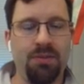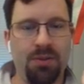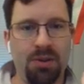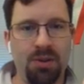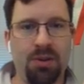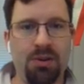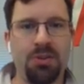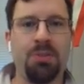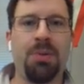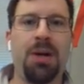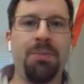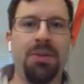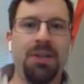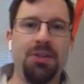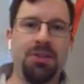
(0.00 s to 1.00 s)
for a larger
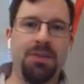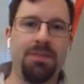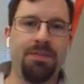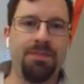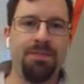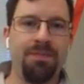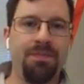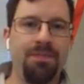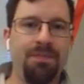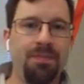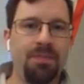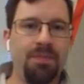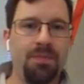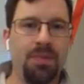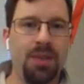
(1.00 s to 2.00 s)
population.
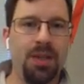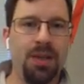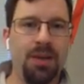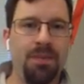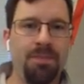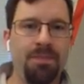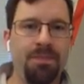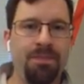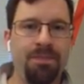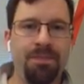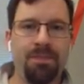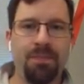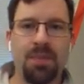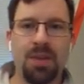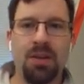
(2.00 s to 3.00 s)
Okay.
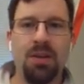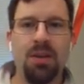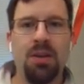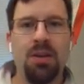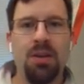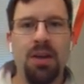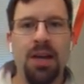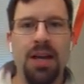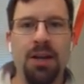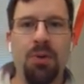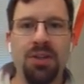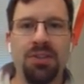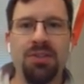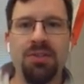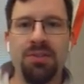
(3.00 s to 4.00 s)
Any
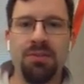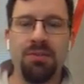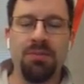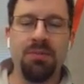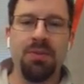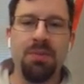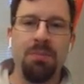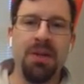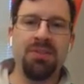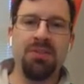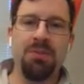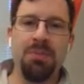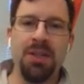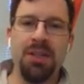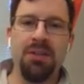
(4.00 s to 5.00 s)
questions?
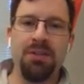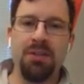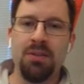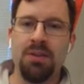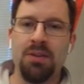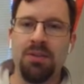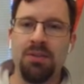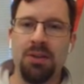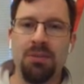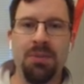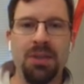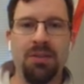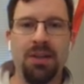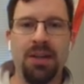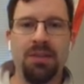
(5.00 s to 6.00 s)
Message me. Talk to
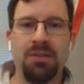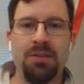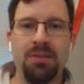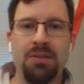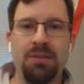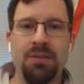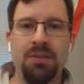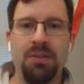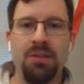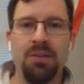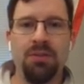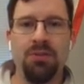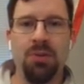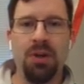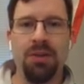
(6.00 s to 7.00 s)
me in class.
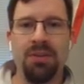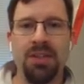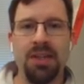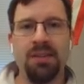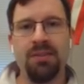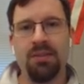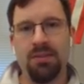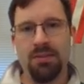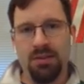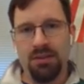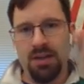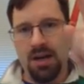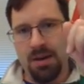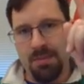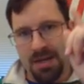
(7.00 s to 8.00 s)
Do whatever it takes to
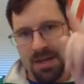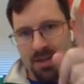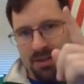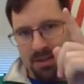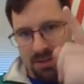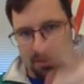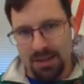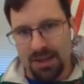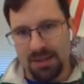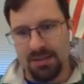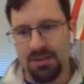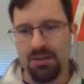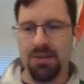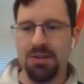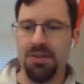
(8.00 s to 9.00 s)
dominate this
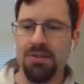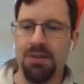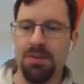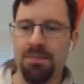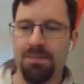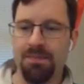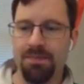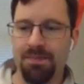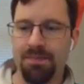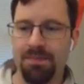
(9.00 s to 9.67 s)
lesson. Talk to you soon.